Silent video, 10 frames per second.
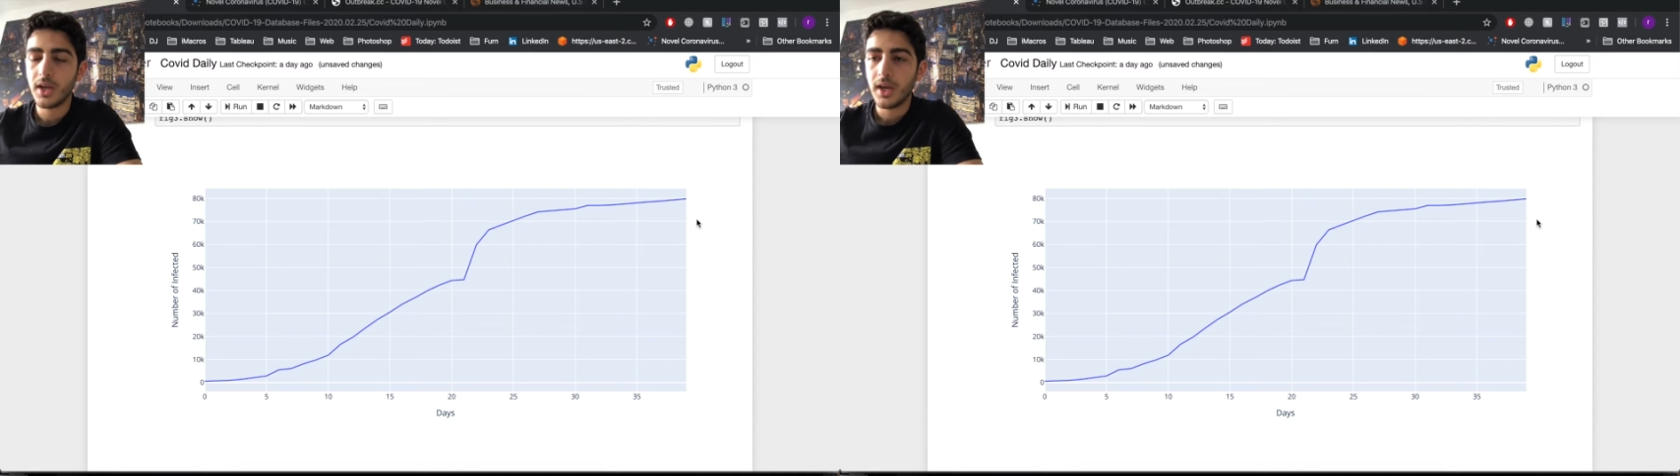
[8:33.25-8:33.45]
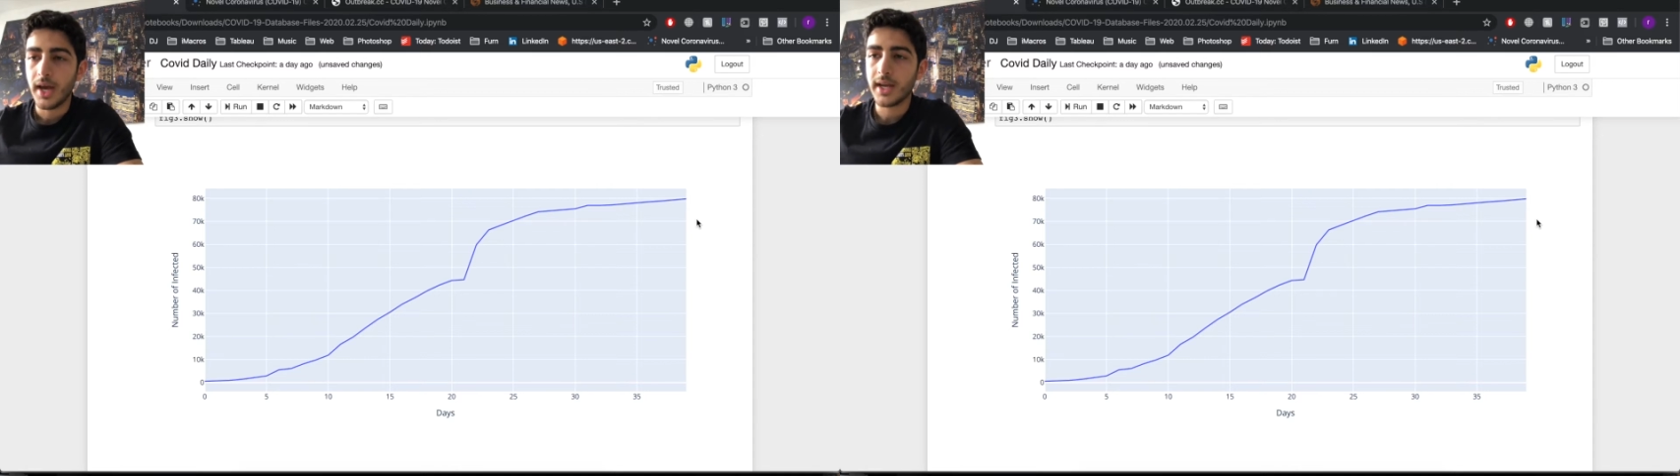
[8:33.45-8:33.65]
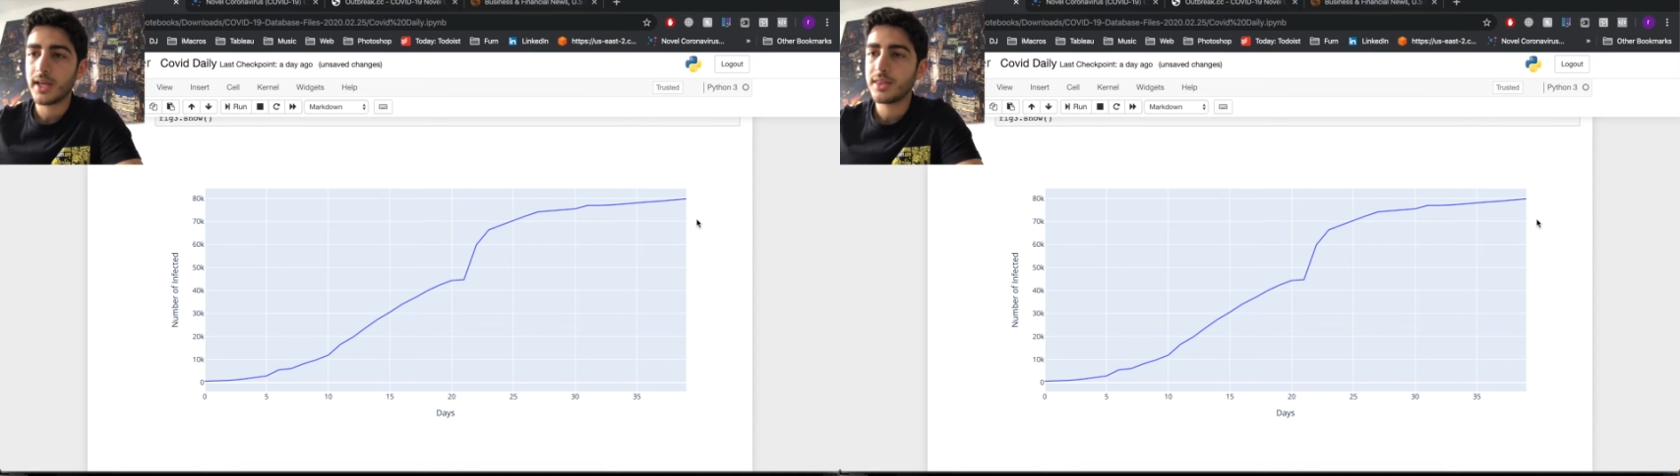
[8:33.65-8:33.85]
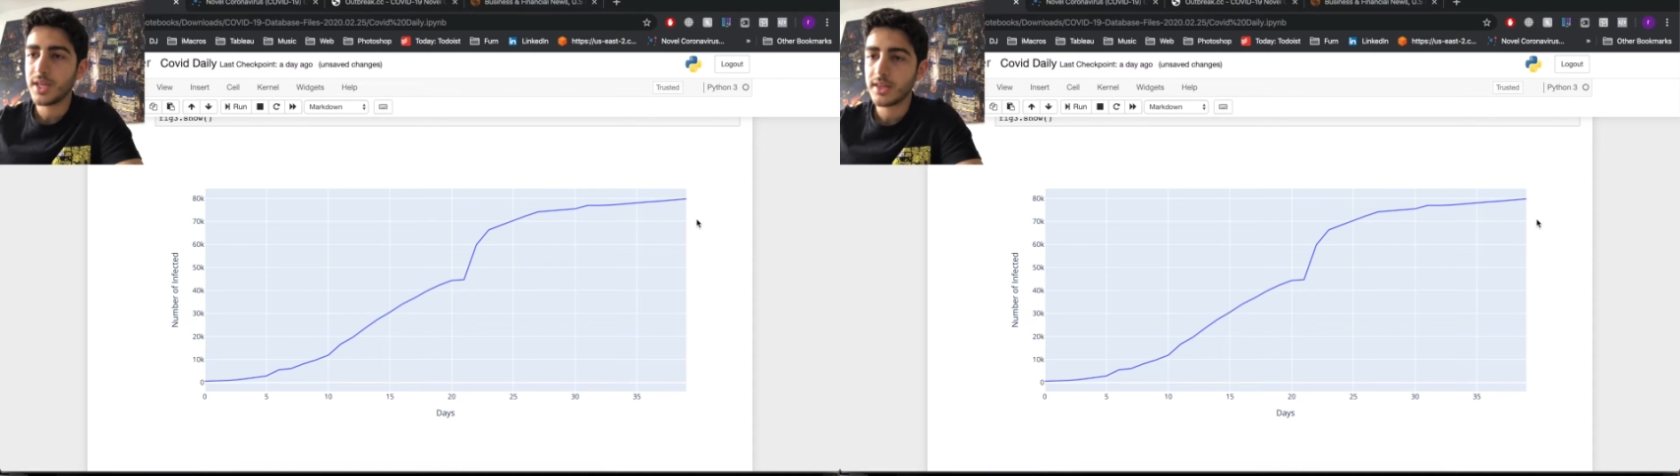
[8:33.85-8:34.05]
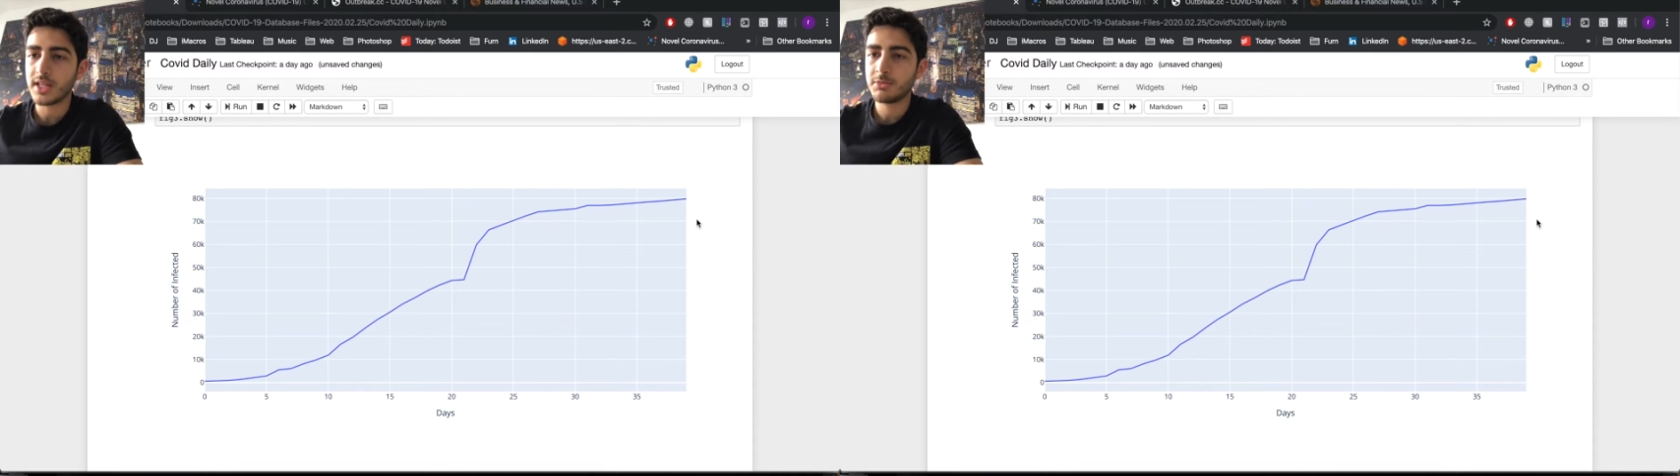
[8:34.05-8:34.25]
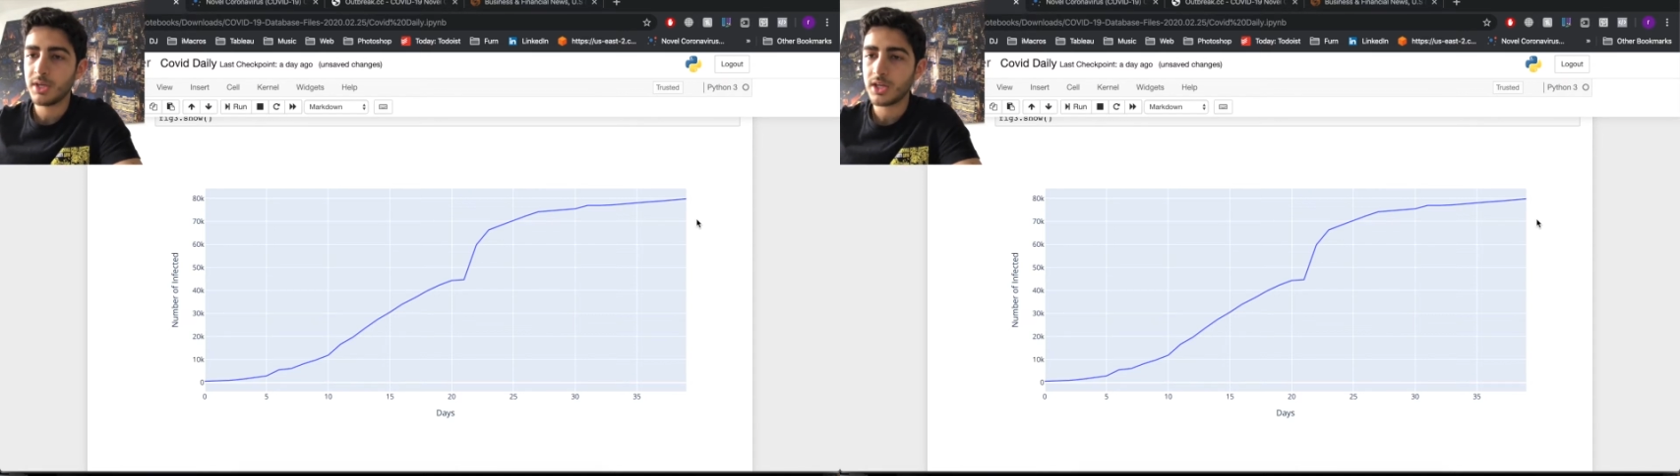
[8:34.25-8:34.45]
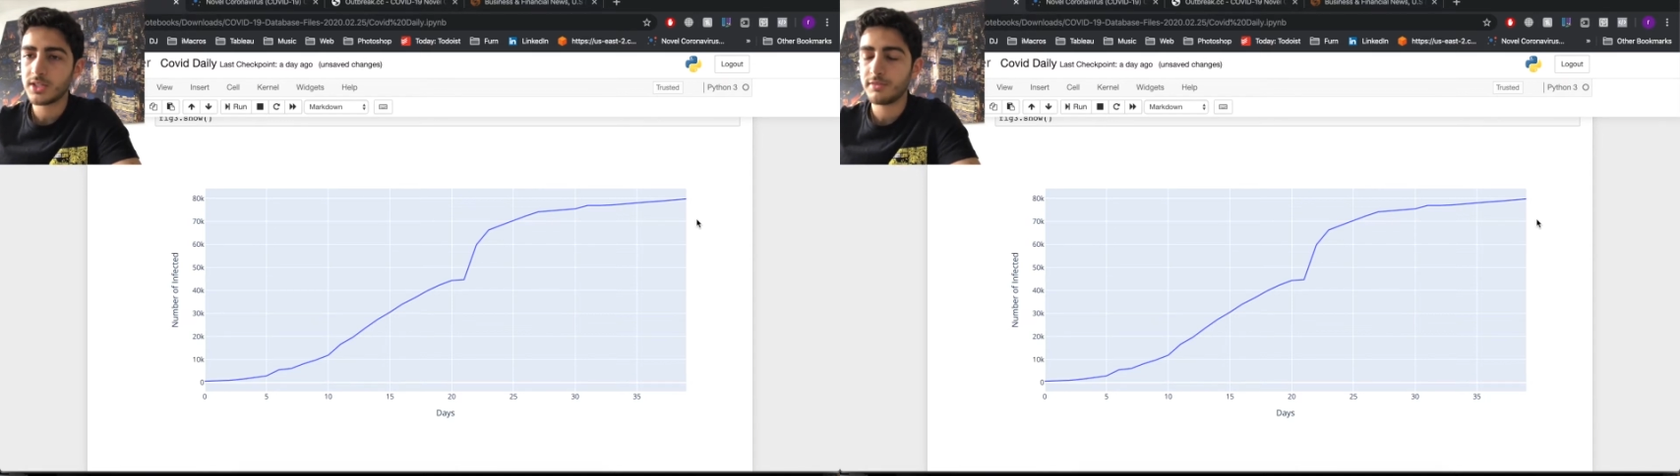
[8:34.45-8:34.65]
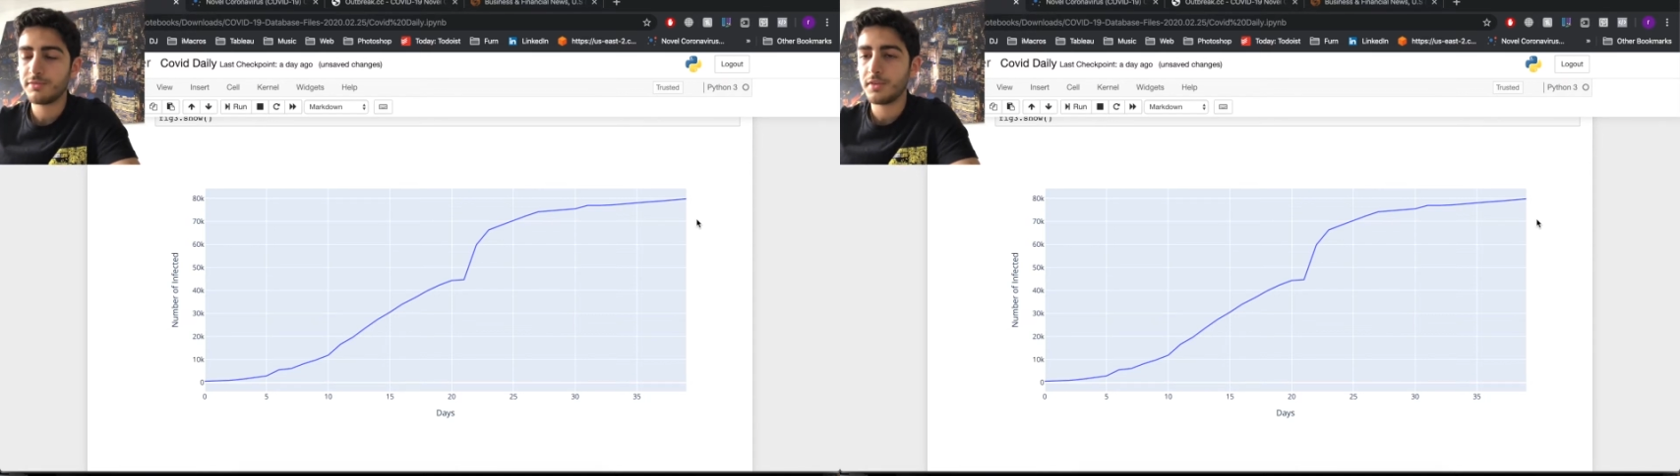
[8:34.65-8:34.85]
And I think that's because
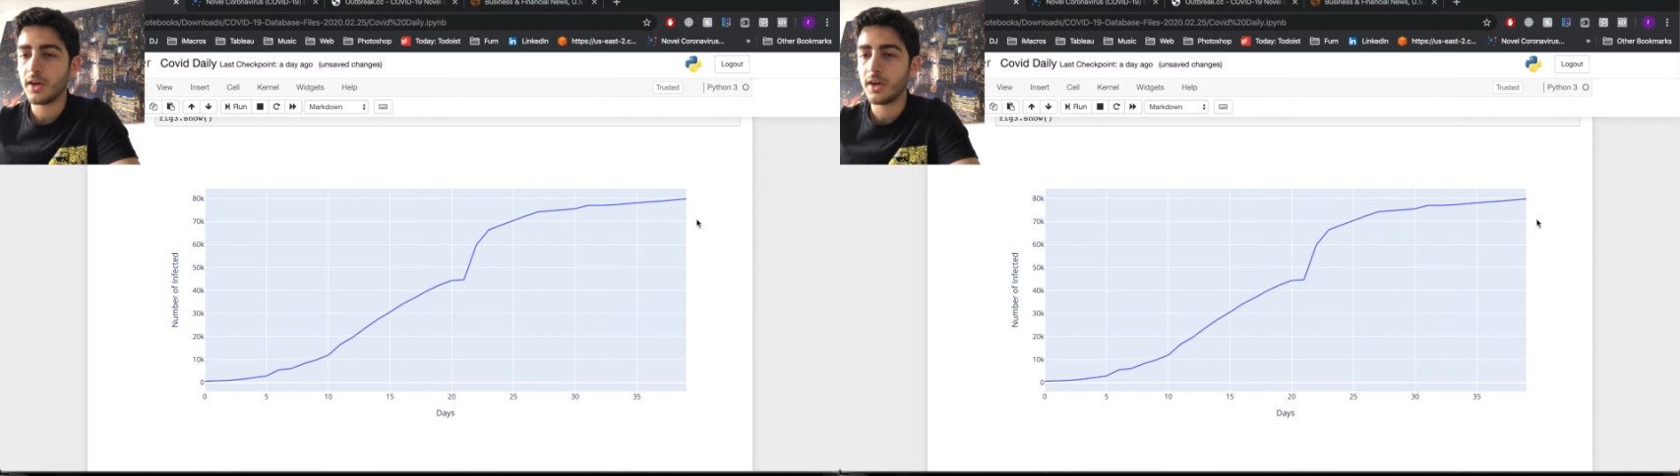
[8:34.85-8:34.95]
of